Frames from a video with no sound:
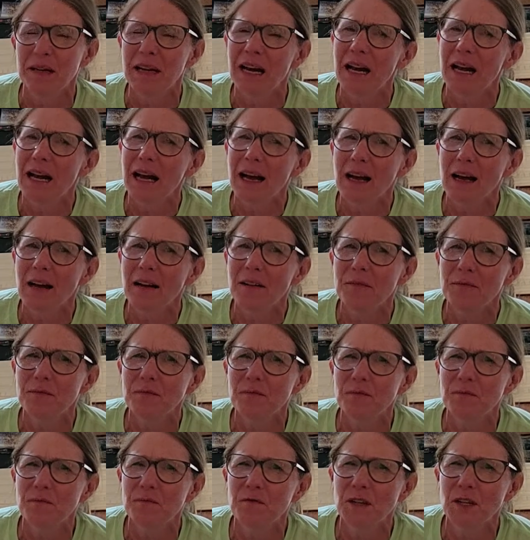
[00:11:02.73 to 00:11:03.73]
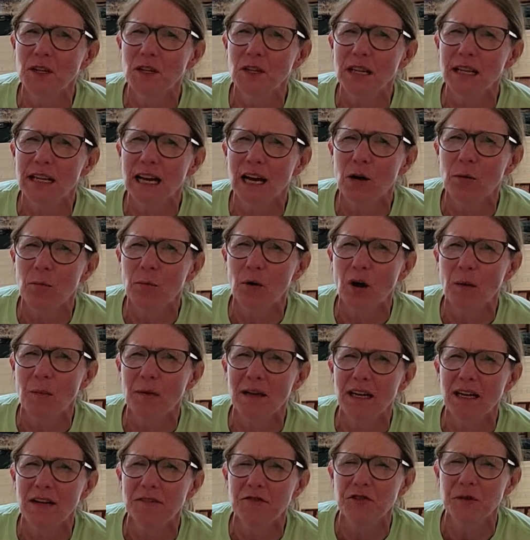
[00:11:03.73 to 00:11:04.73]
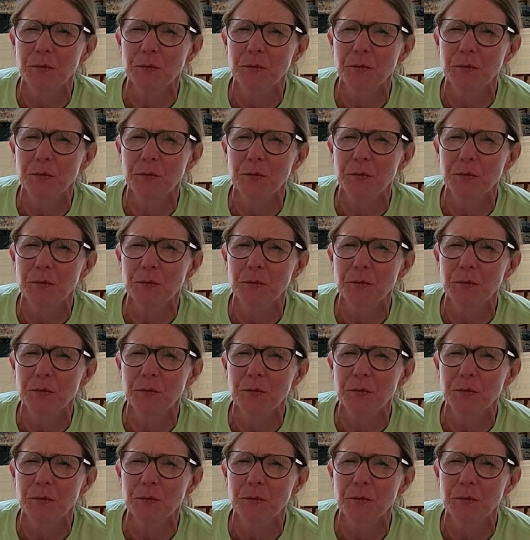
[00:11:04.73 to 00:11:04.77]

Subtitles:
but I feel like I'll probably have